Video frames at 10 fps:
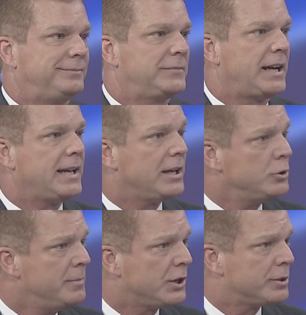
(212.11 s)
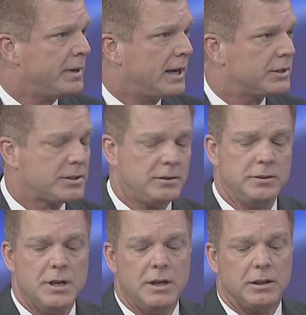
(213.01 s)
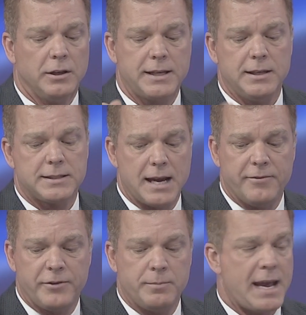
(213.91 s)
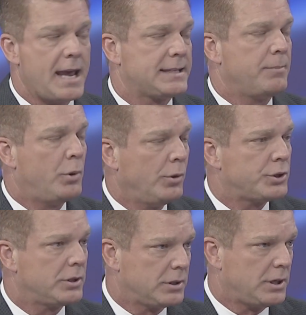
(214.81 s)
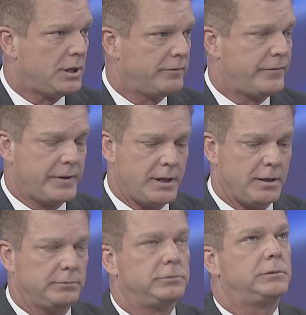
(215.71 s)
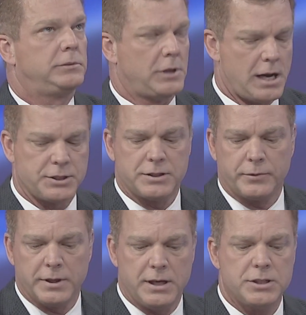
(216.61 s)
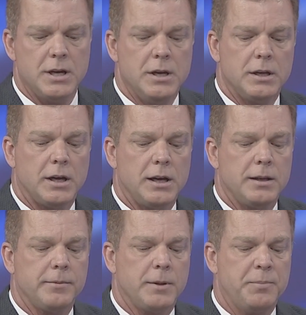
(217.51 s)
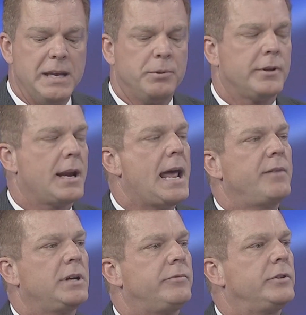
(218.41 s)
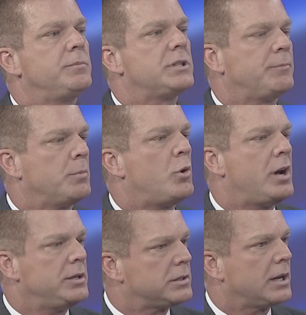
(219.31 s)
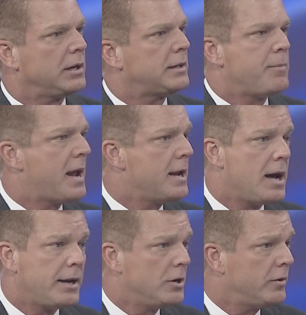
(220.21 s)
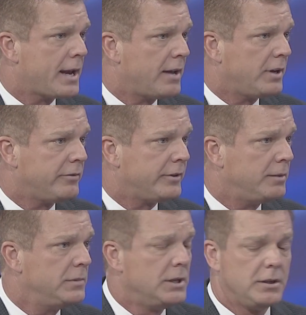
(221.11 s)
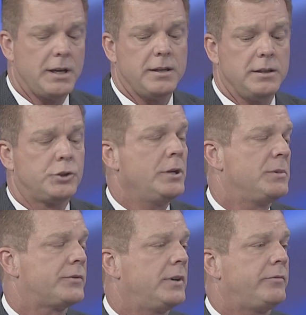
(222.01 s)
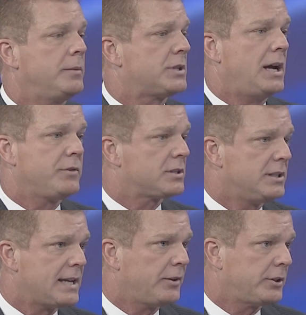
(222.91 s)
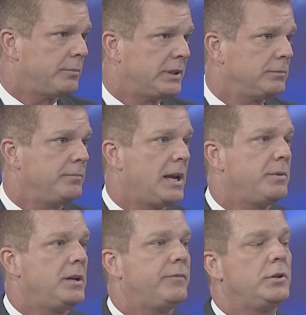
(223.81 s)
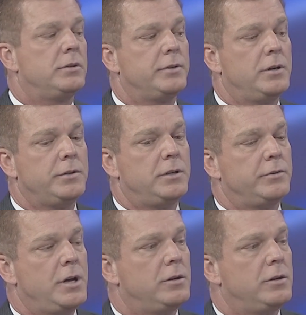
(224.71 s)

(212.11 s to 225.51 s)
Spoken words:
I can't do much about it. So looking at this AFib as a portion of the causes for these, the people that have AFib symptom-wise, they may not know they have AFib, and then the treatments for AFibs obviously is out there, but maybe if you don't know, you don't know.